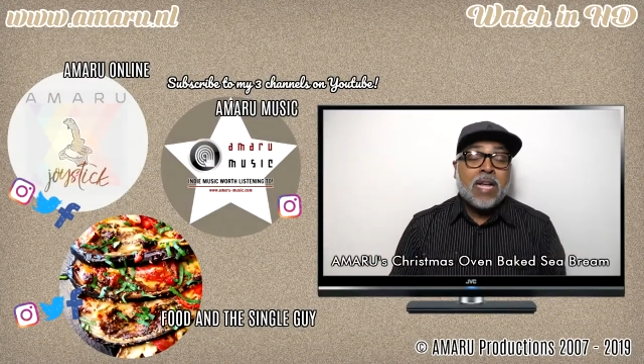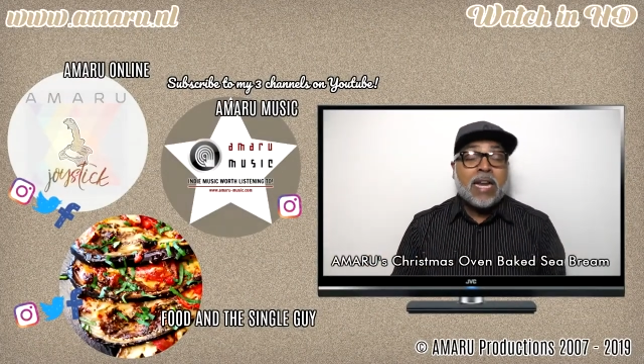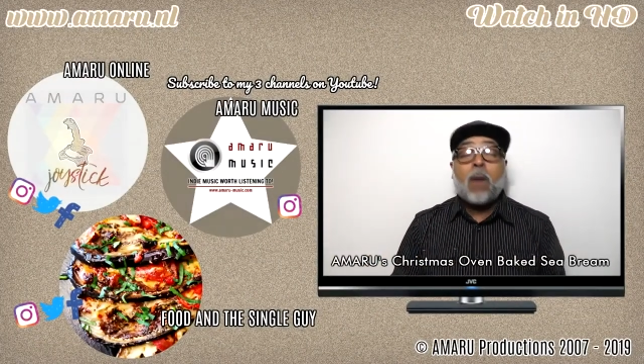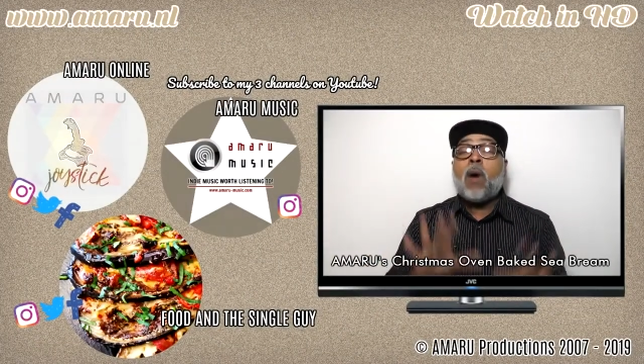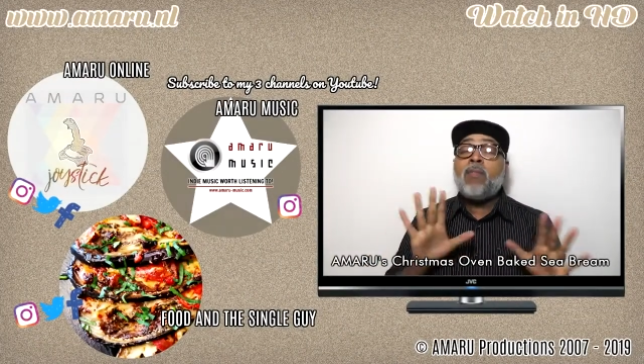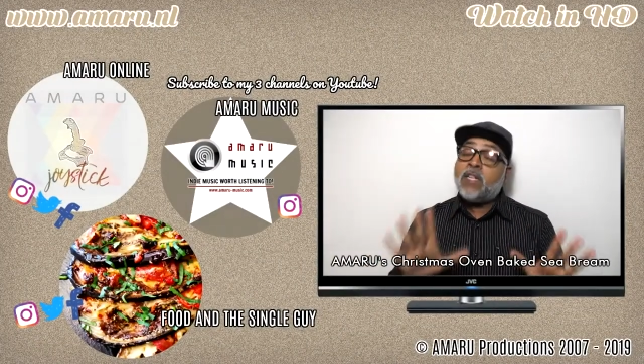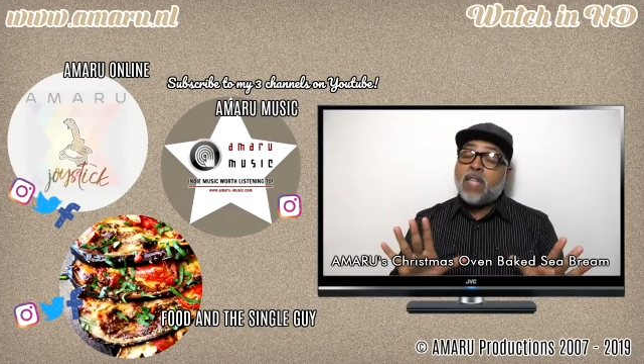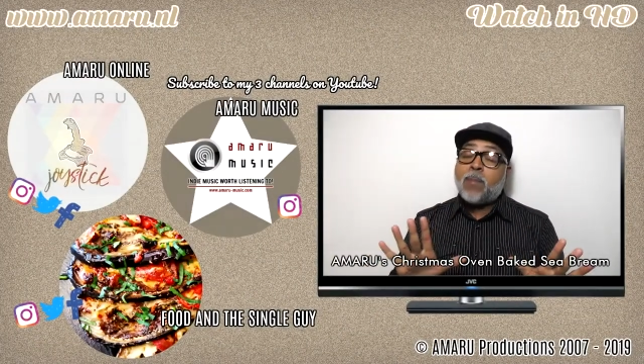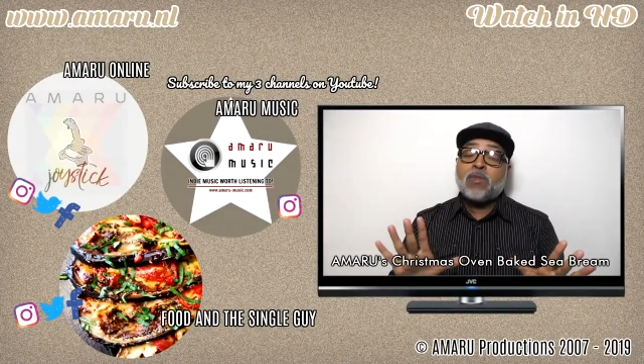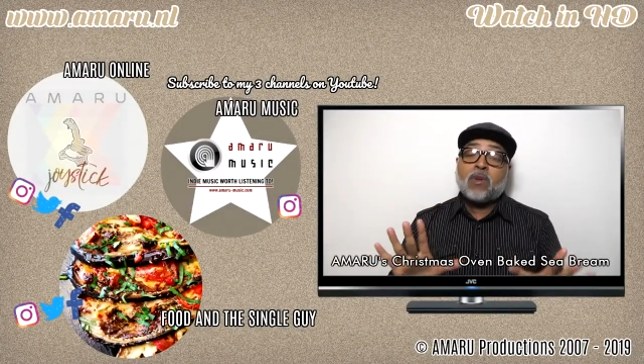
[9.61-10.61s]
Now on
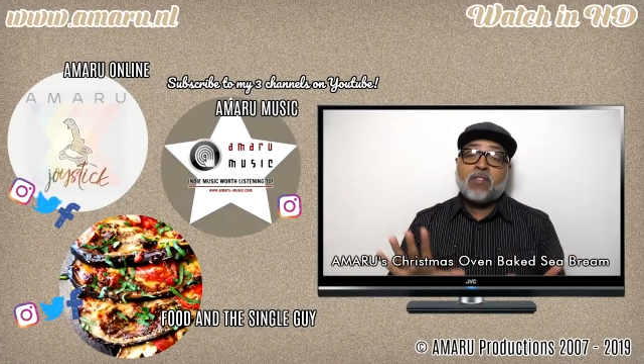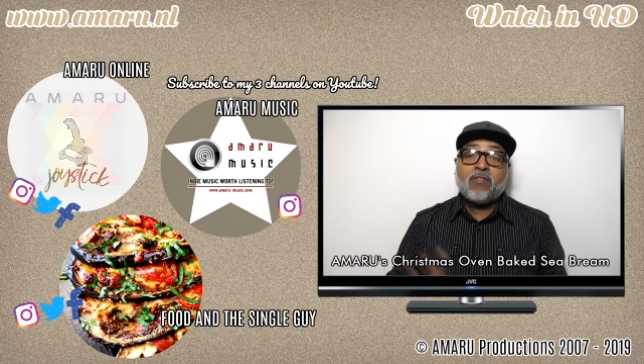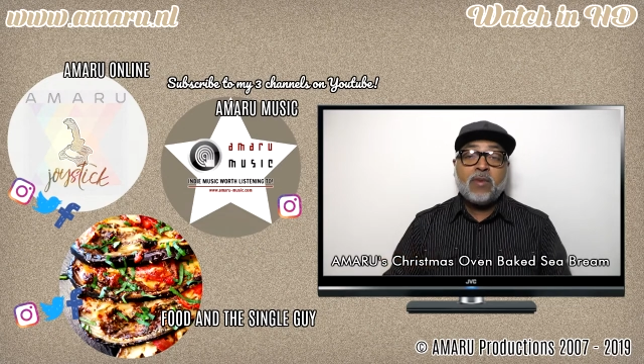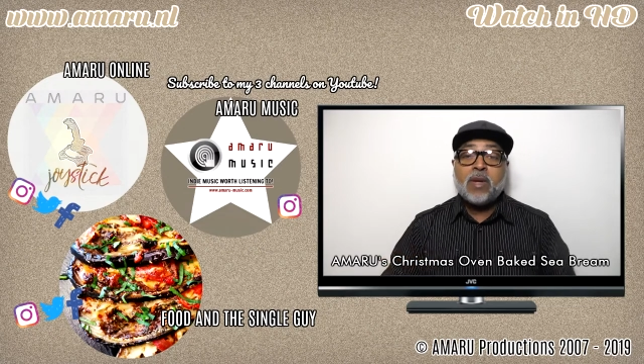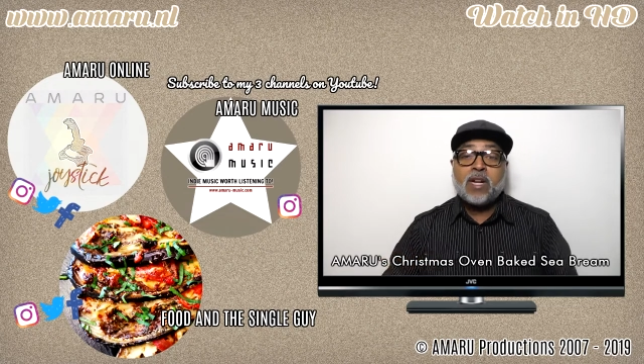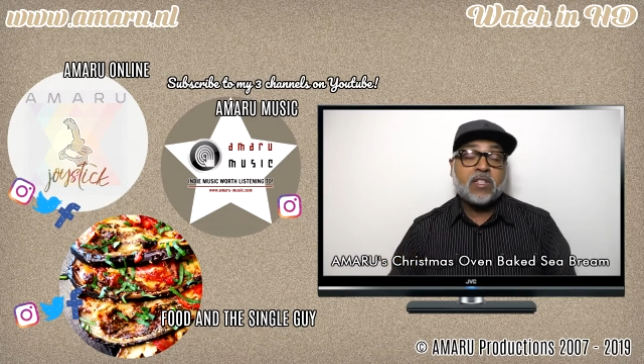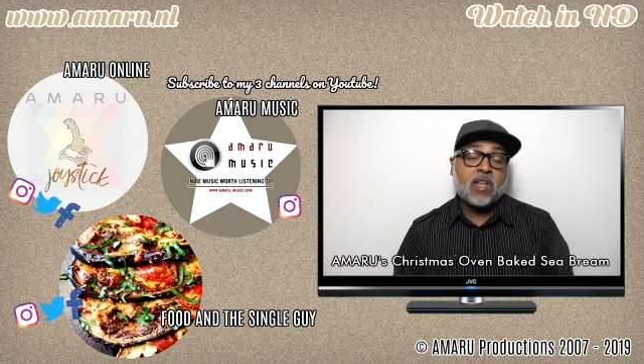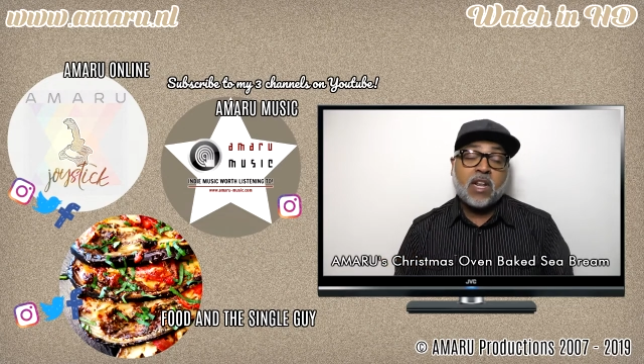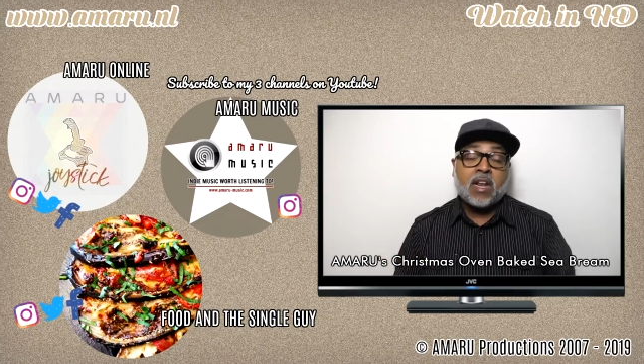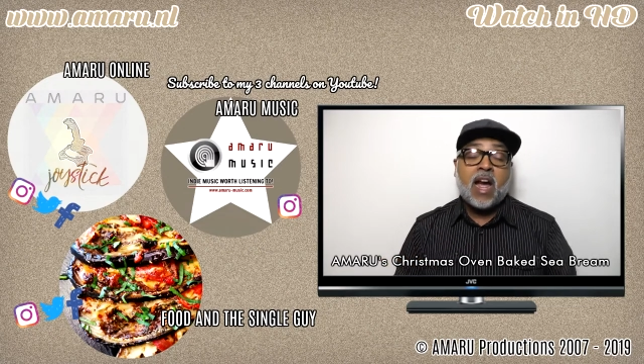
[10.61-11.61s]
this episode of Food and the
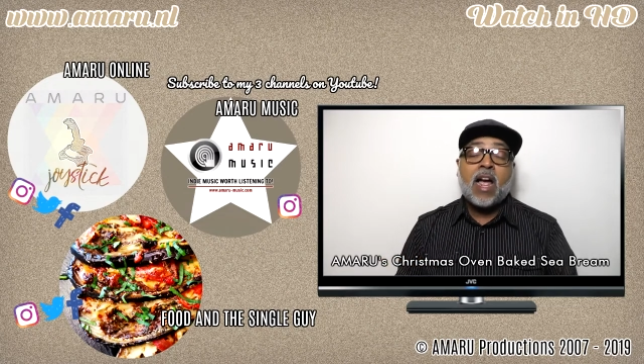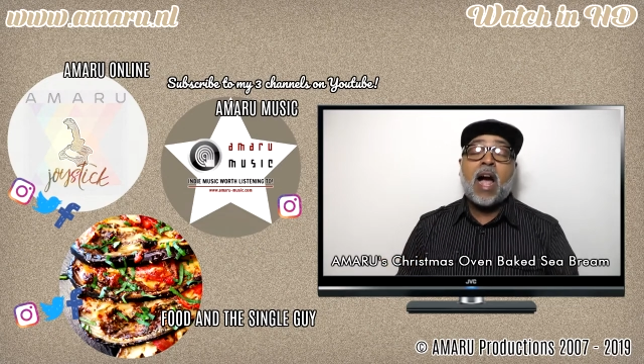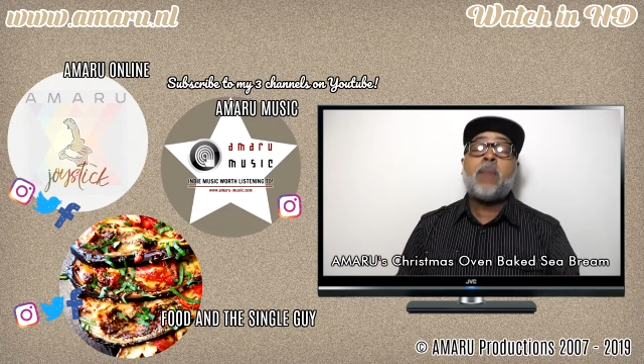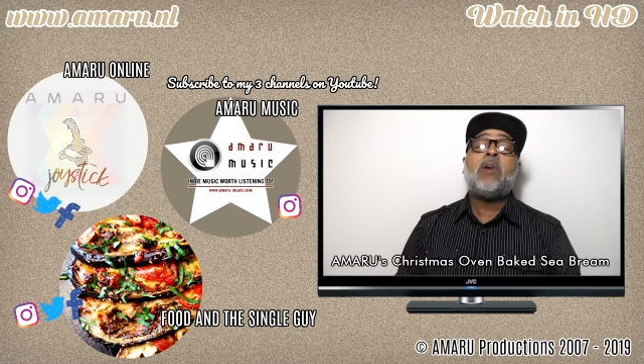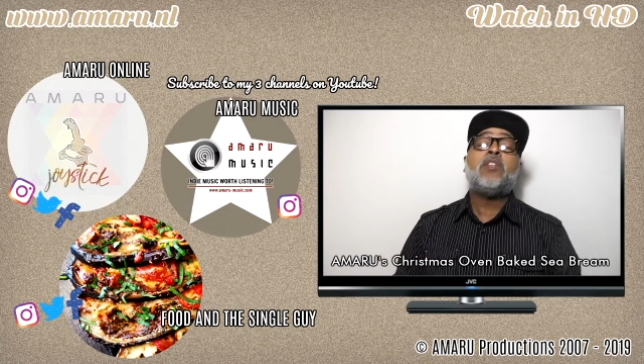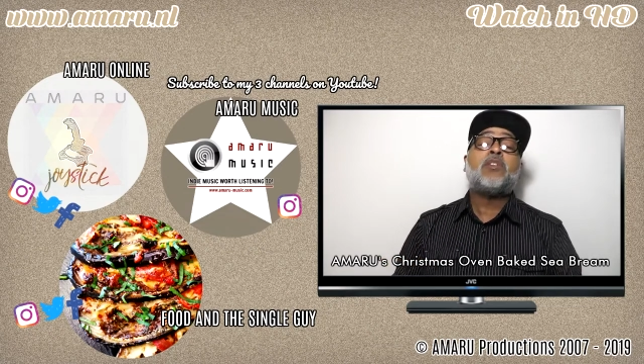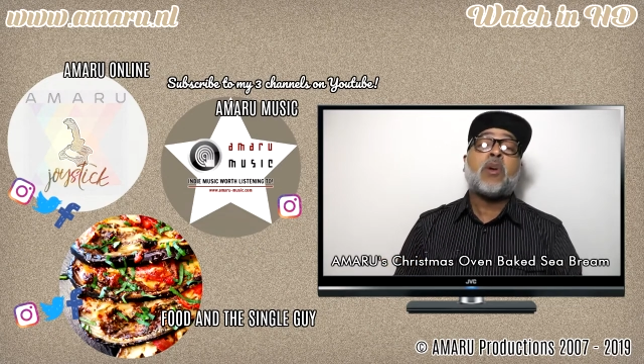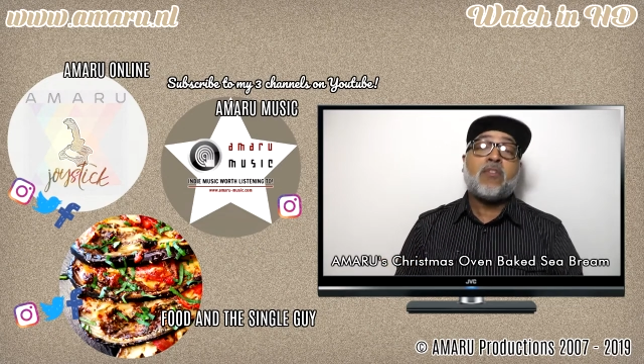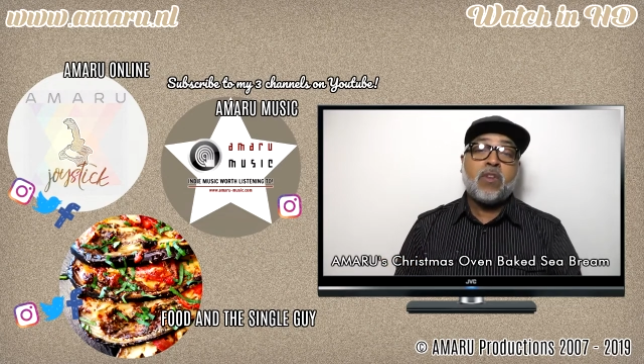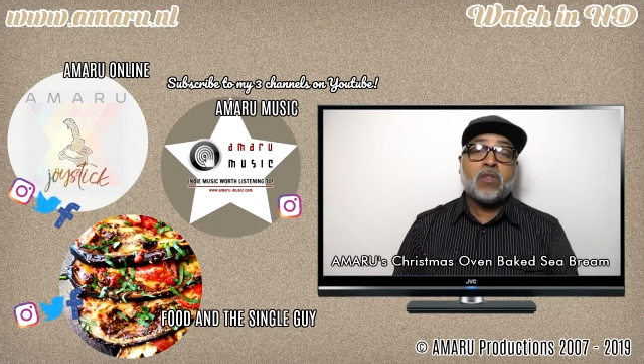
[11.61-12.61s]
Single Guy, I'm gonna
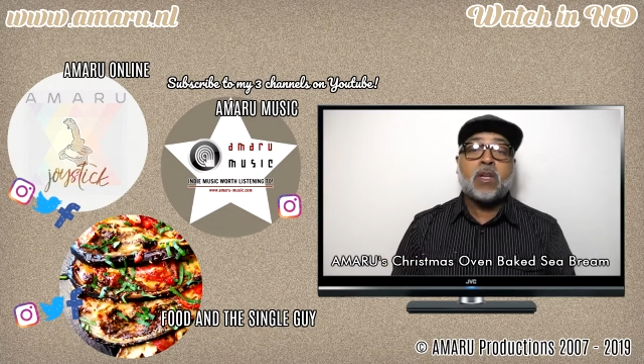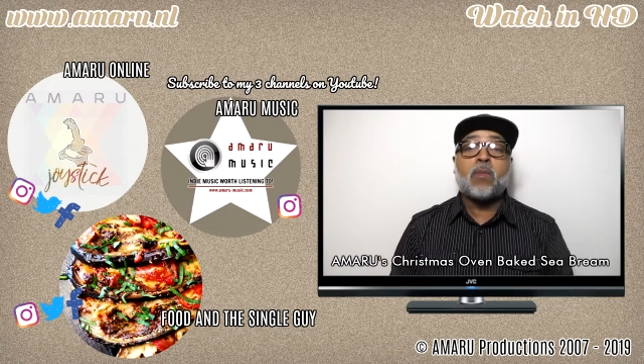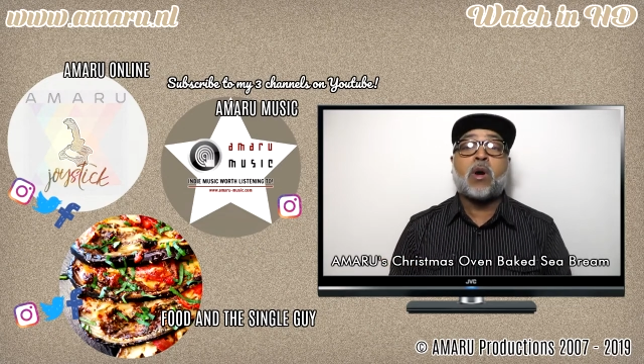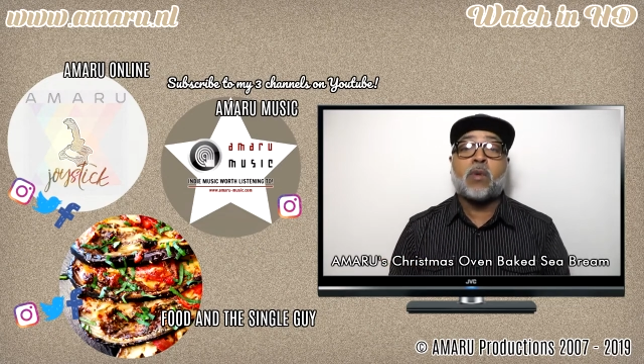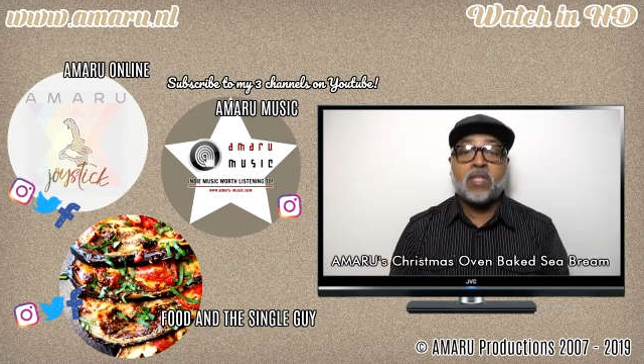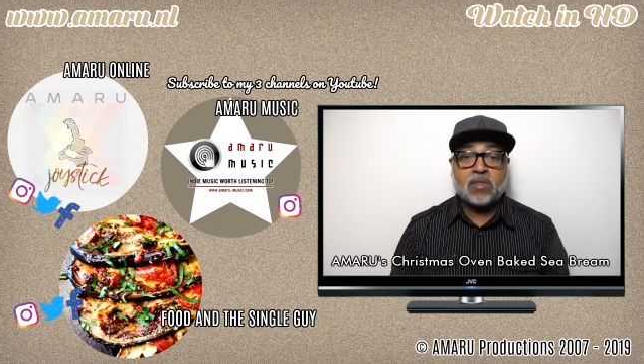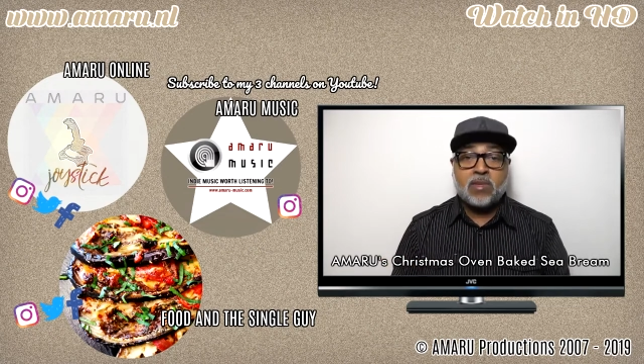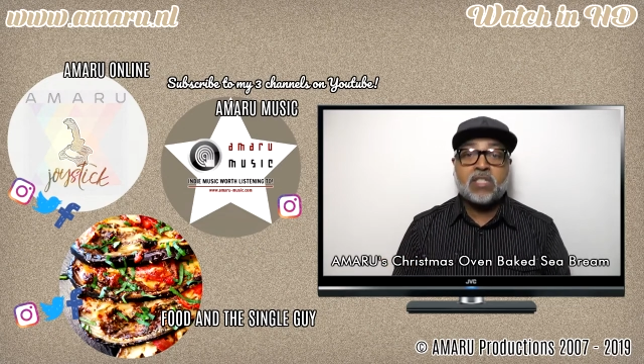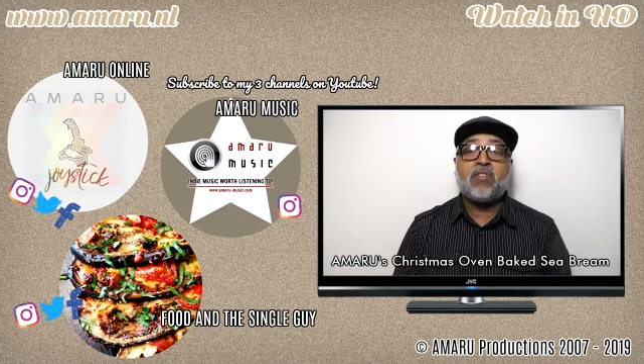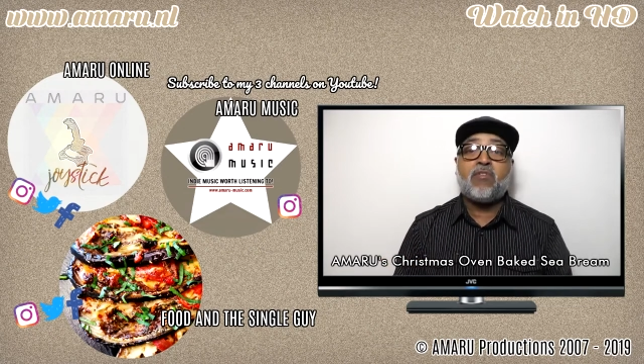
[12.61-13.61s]
serve you some
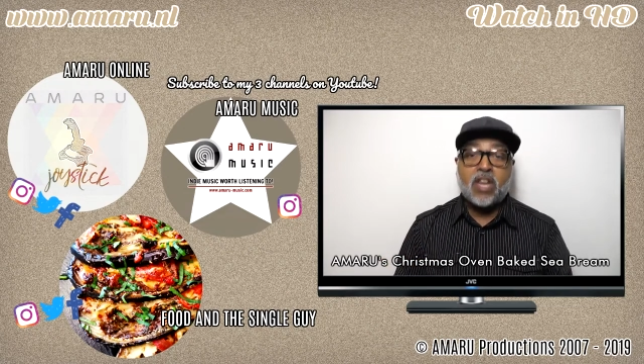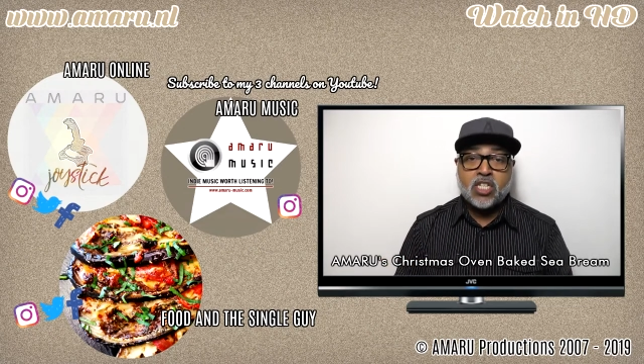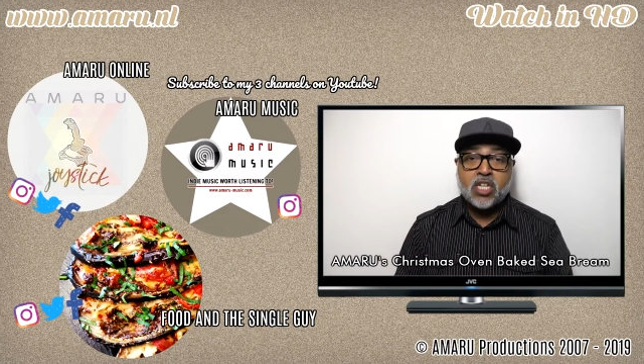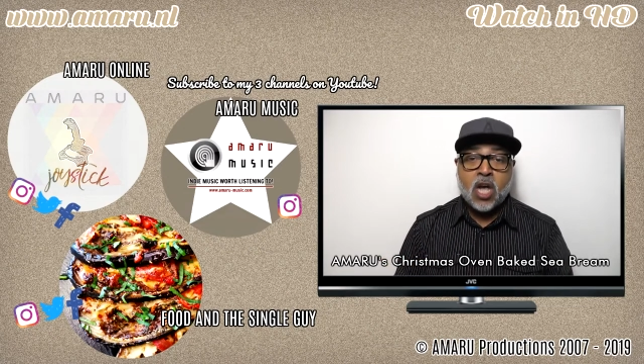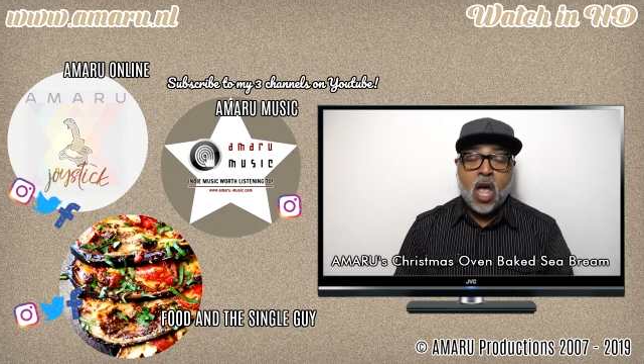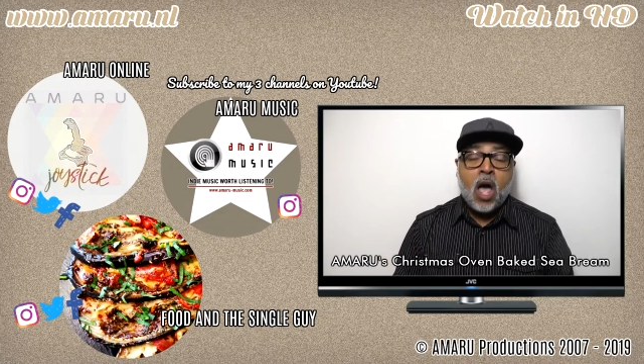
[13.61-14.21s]
Christmas fish.